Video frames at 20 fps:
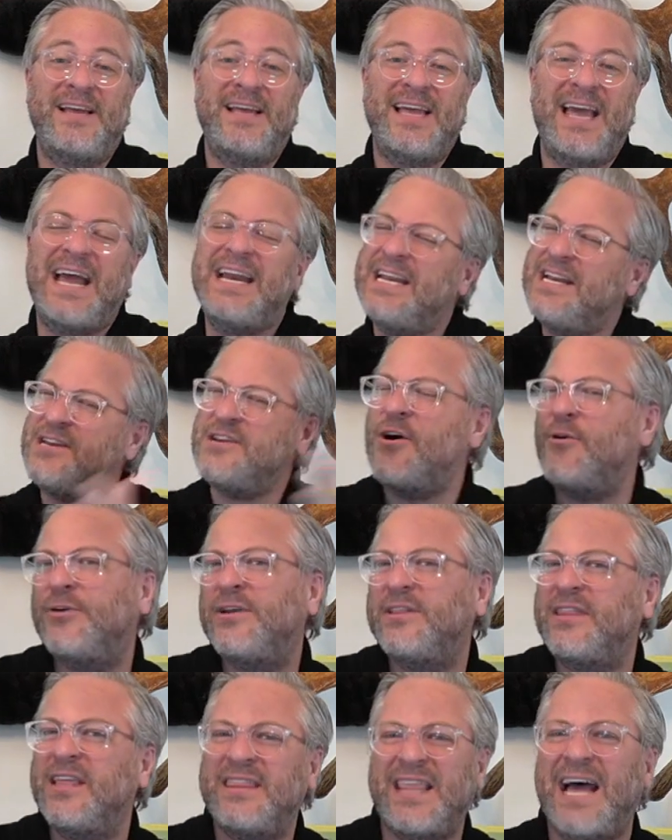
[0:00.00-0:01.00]
And he
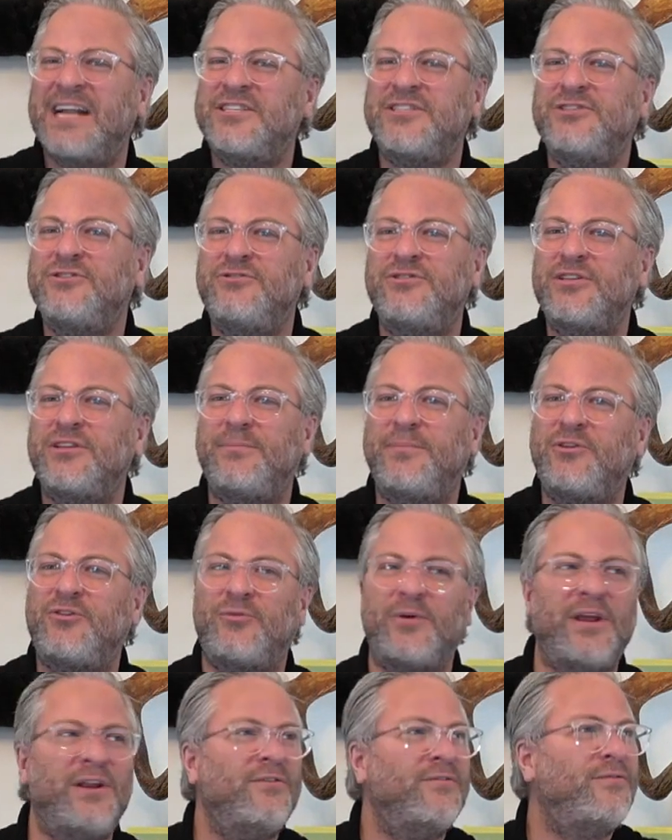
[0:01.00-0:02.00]
noted that that's usually
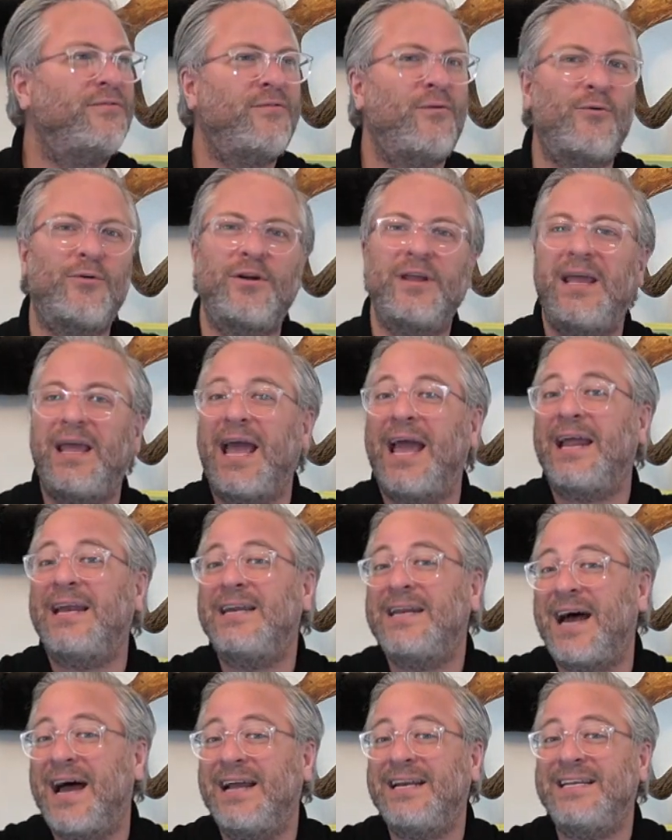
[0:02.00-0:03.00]
between 40 and
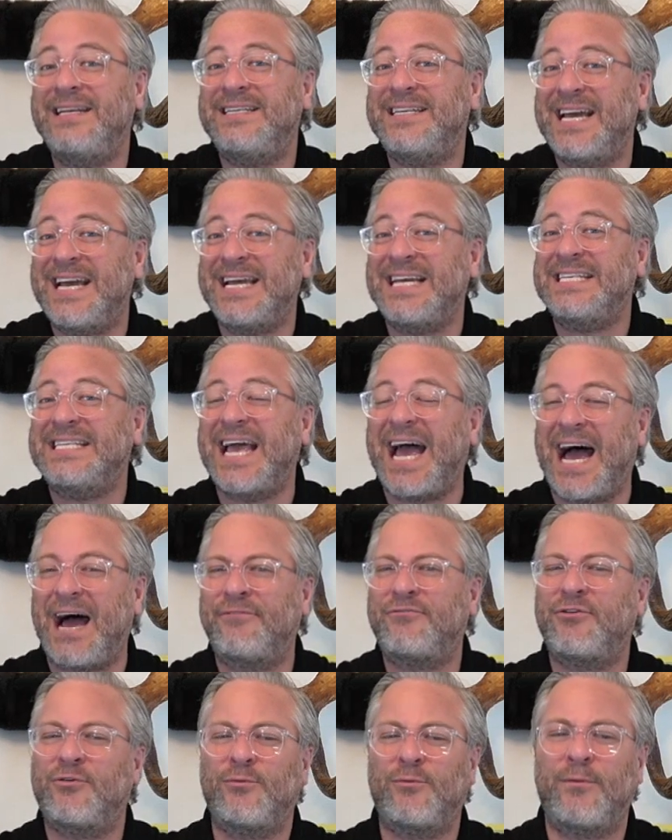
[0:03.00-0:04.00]
90 days
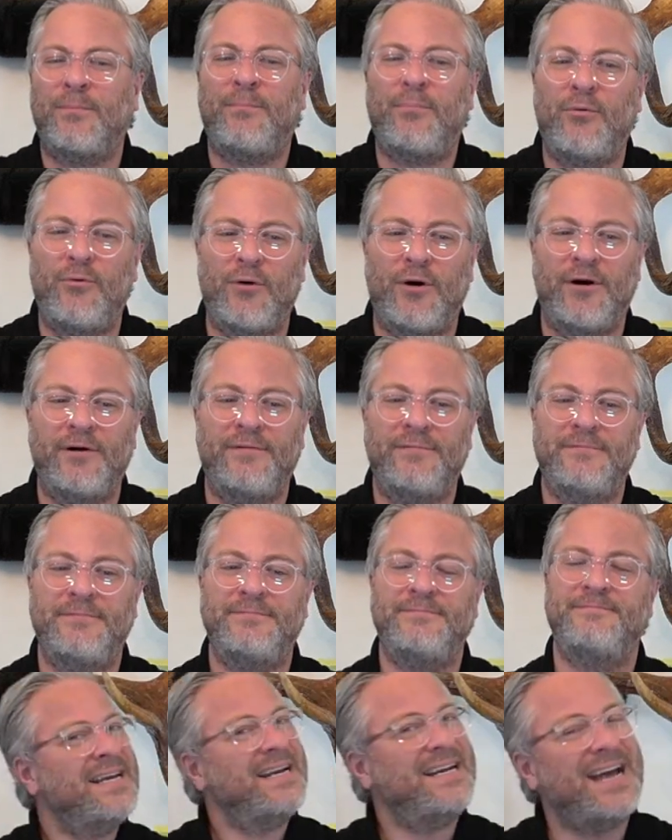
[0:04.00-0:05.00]
after we're born.
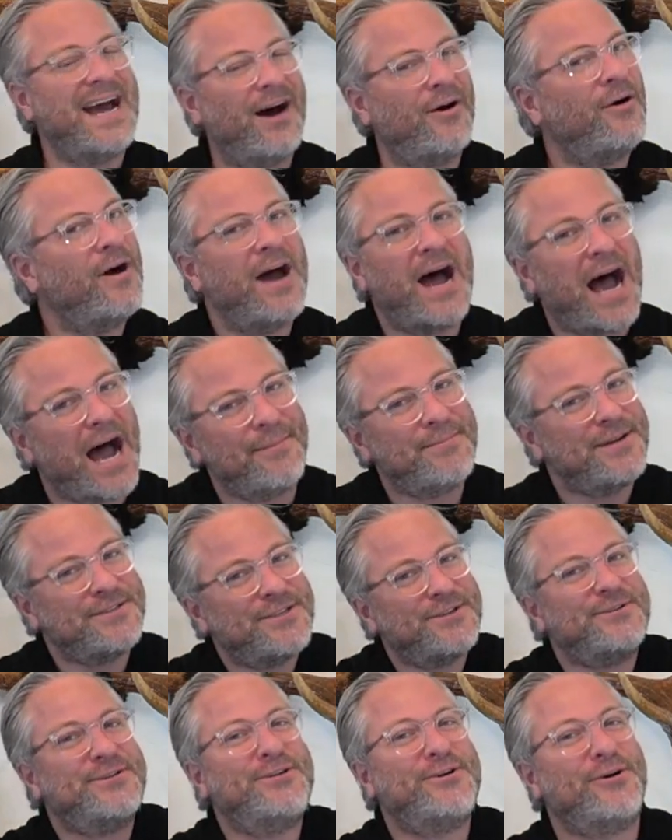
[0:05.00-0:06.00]
Now, I'm not
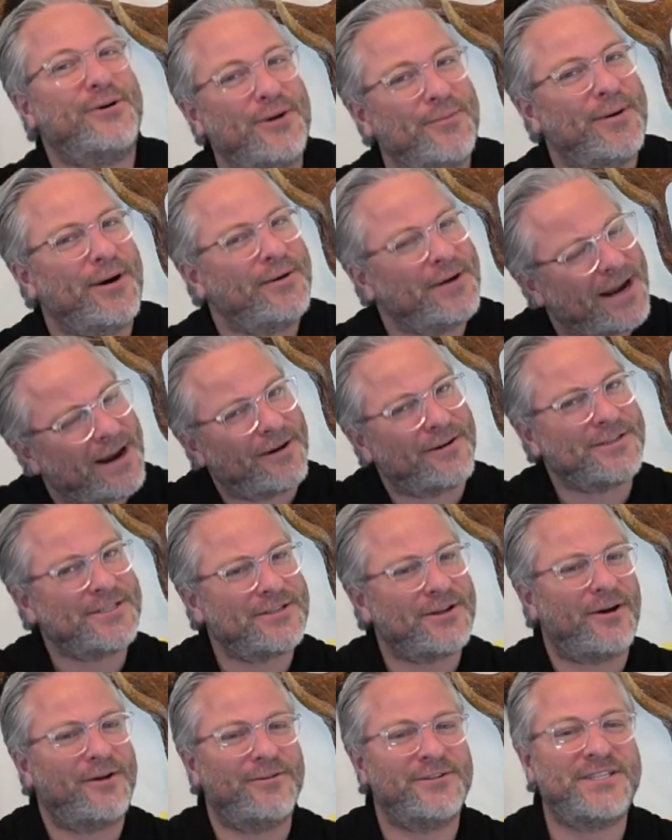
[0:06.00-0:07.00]
so sure about
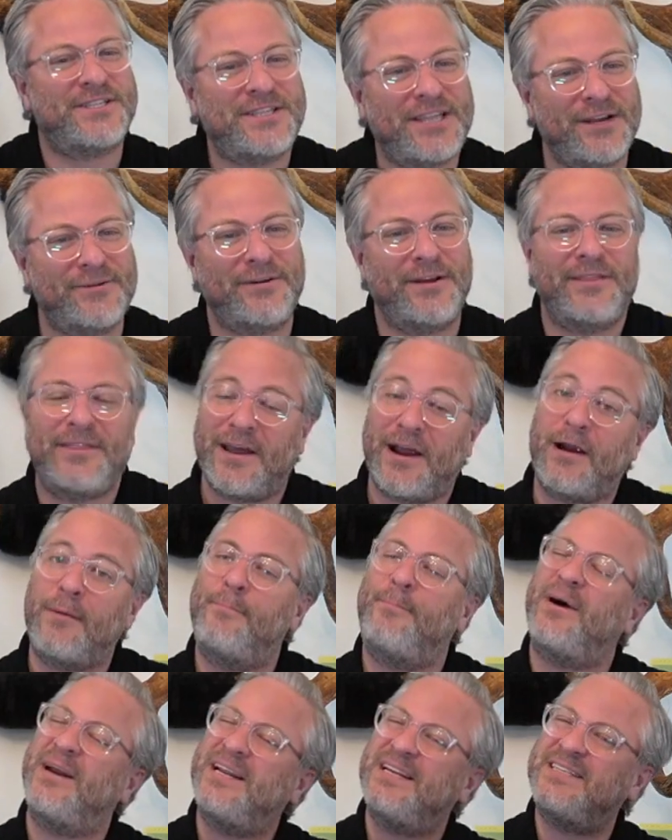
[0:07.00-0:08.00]
Aristotle's theory there,
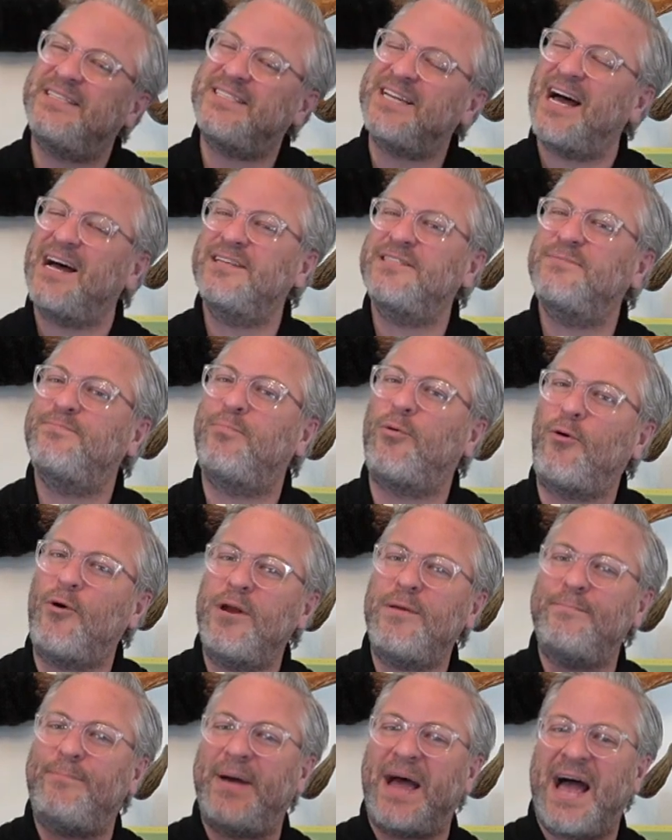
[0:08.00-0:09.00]
but it does
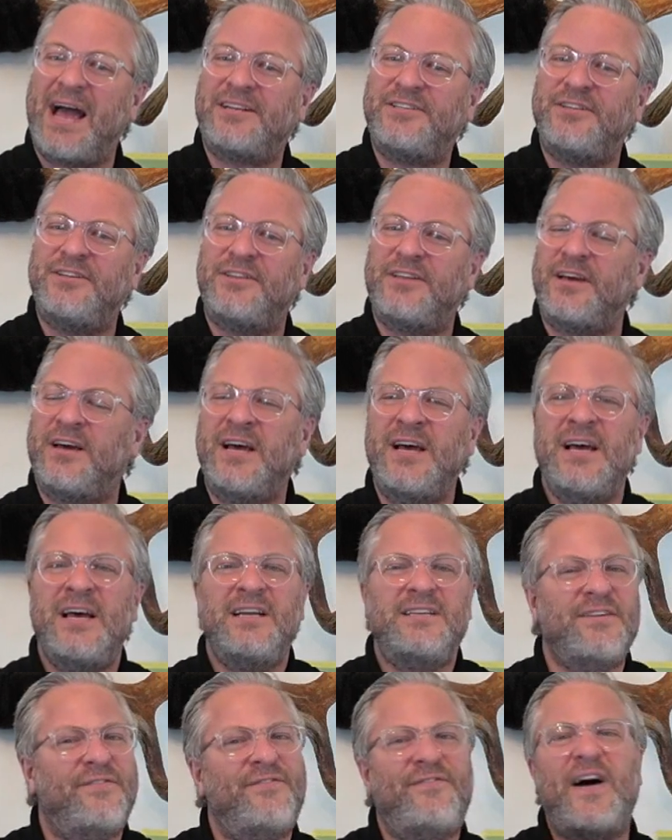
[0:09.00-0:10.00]
point back to the
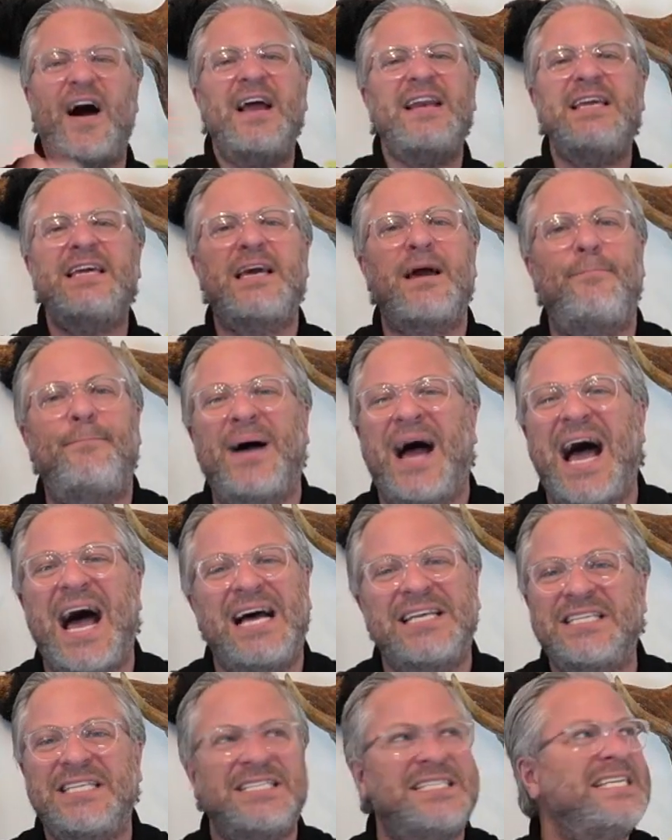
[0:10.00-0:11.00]
defining
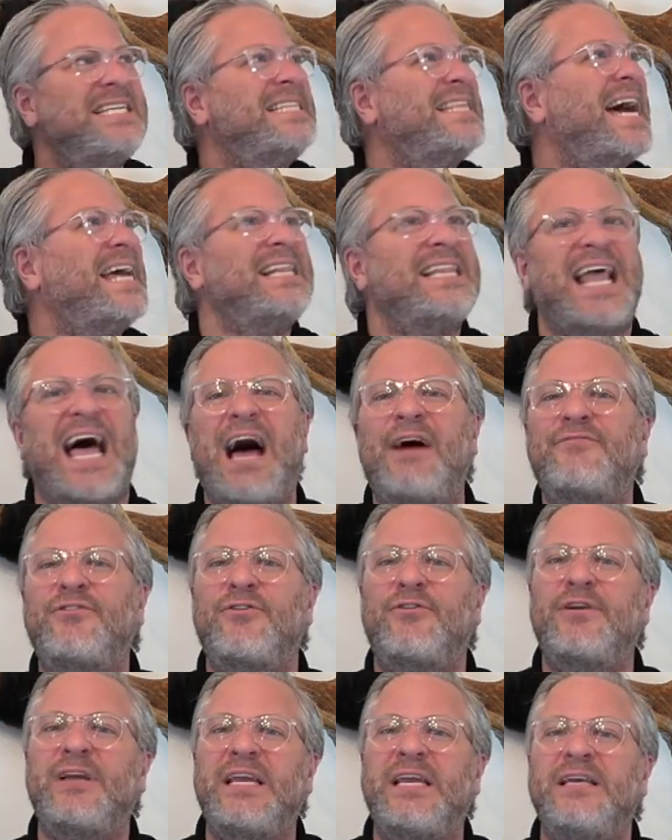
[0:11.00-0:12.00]
capacity that
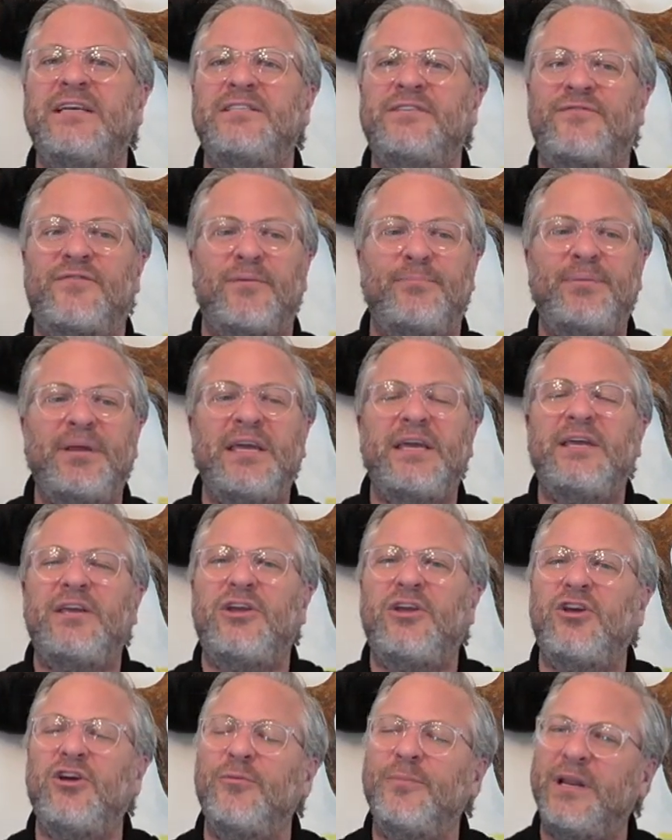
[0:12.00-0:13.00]
laughter is for being
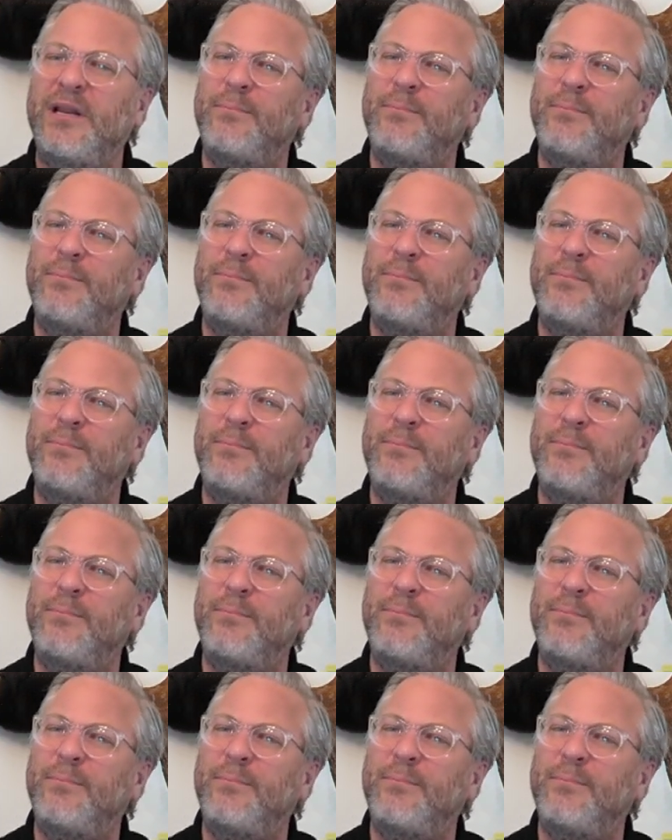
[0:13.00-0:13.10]
human.